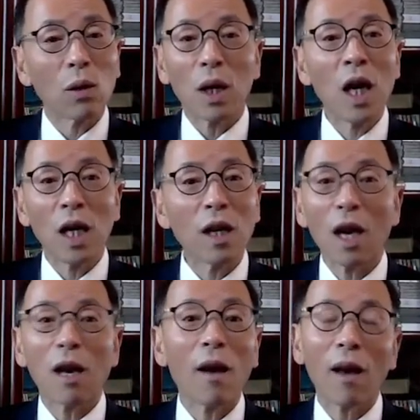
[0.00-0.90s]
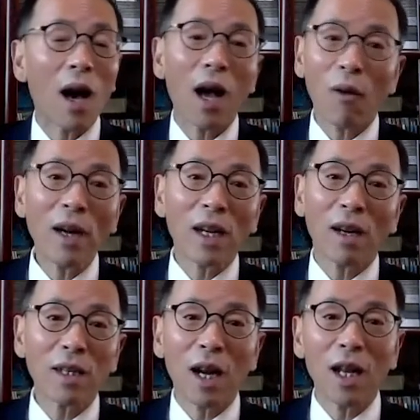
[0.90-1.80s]
So
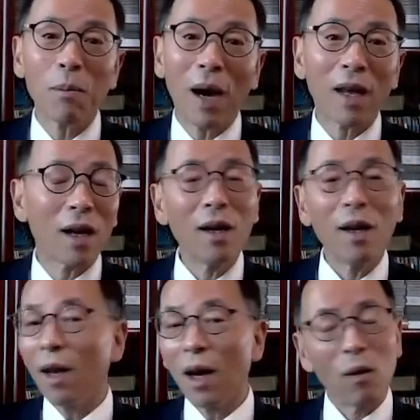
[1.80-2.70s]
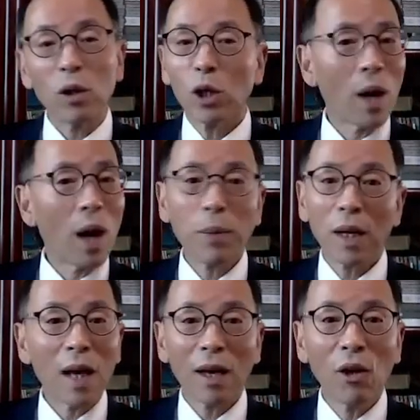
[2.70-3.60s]
ironically, it's led by a rich
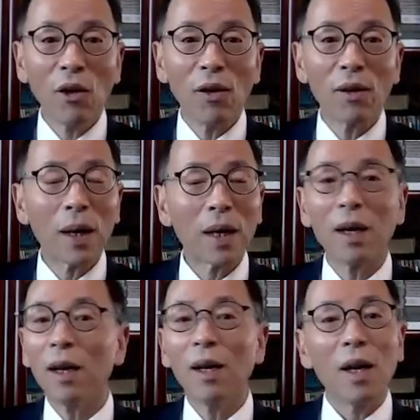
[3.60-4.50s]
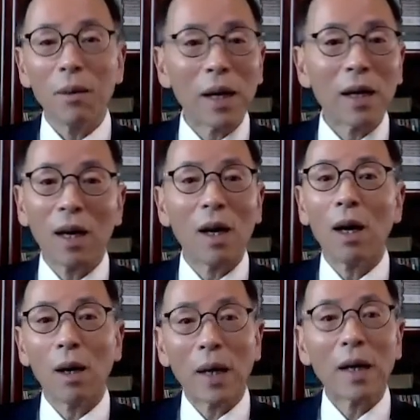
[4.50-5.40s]
property tycoon, but
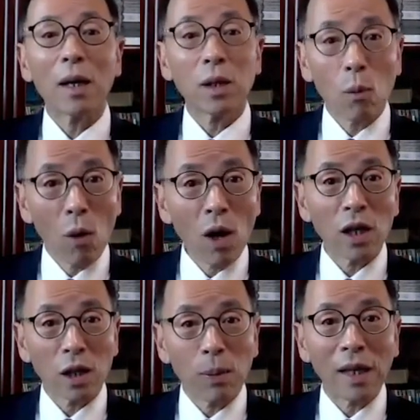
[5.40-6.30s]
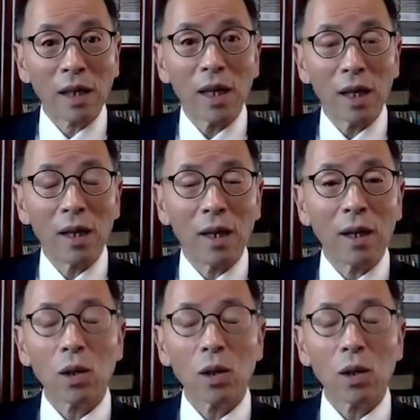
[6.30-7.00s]
it's a workers' party.